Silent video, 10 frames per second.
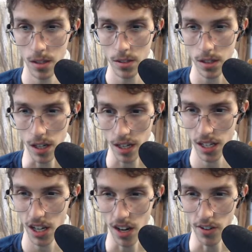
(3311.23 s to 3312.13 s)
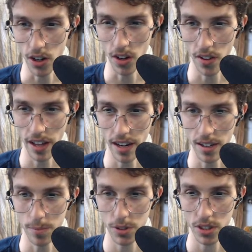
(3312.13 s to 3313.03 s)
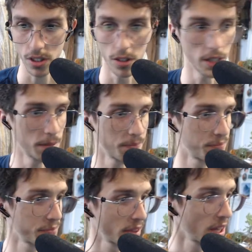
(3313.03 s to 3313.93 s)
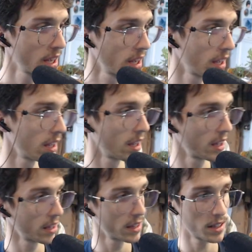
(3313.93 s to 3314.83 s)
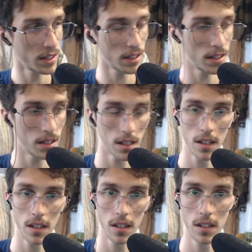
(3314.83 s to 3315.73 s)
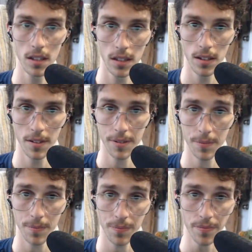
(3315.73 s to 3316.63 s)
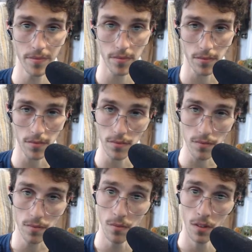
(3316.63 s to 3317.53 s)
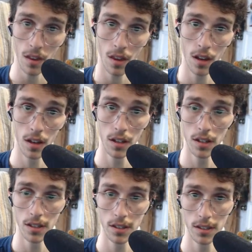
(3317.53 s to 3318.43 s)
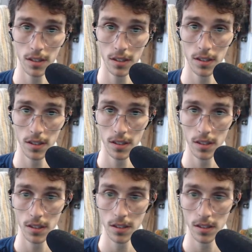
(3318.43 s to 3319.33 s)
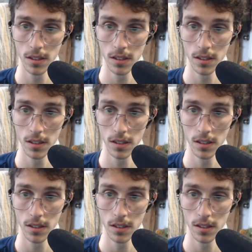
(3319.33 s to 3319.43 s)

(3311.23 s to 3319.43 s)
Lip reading: Gonna cover all that up, screw it. Looking at people, you know, like being with people, listening, tasting the food I